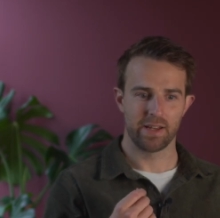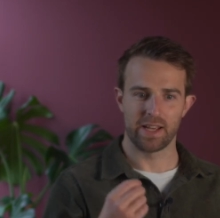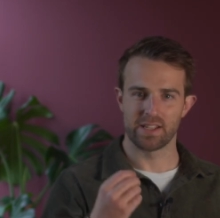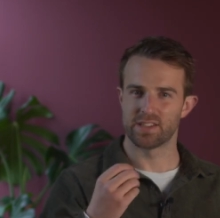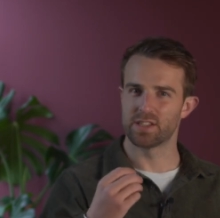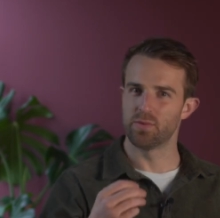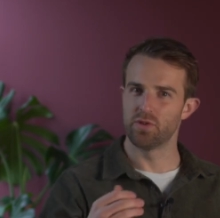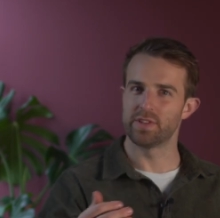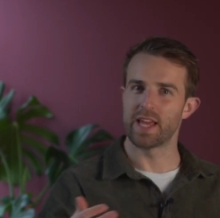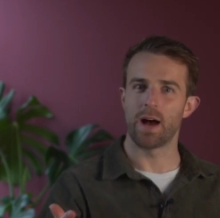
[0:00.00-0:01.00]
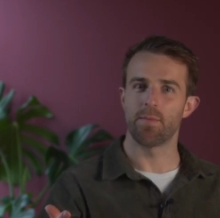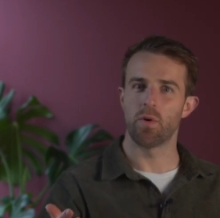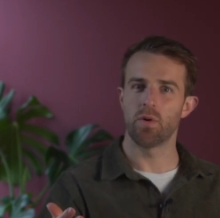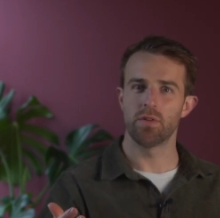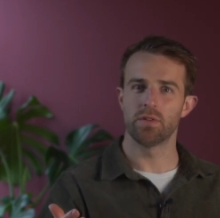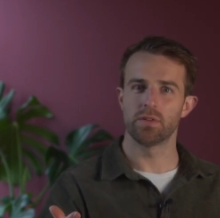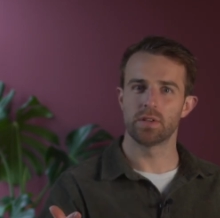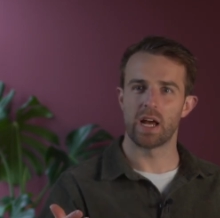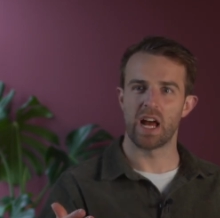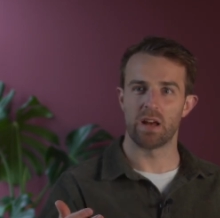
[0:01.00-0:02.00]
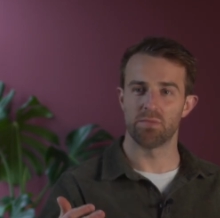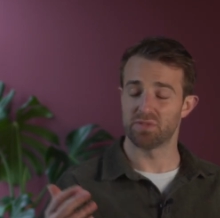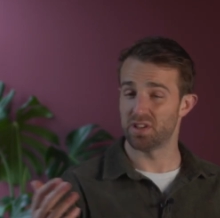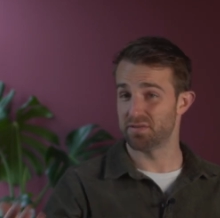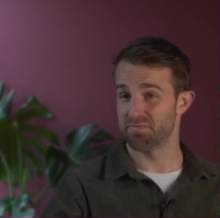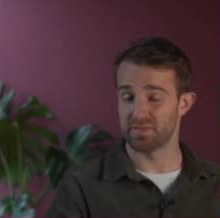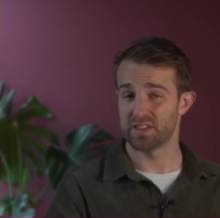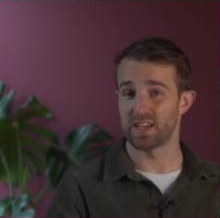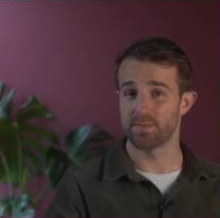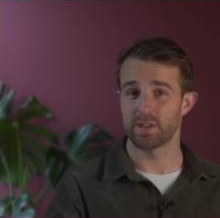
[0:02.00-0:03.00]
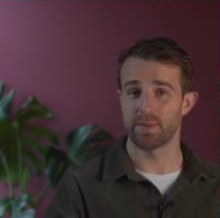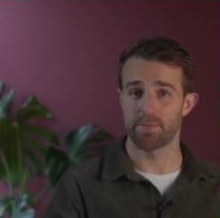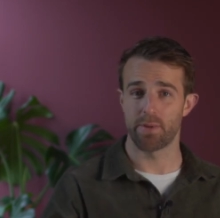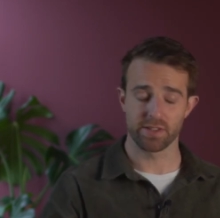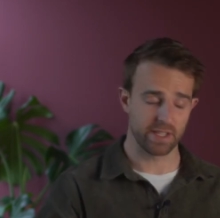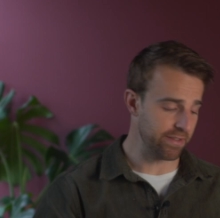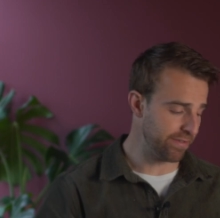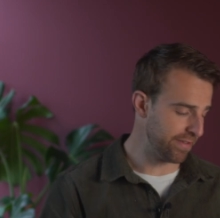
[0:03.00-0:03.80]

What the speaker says: is smoothed out more. So this seems to be a positive.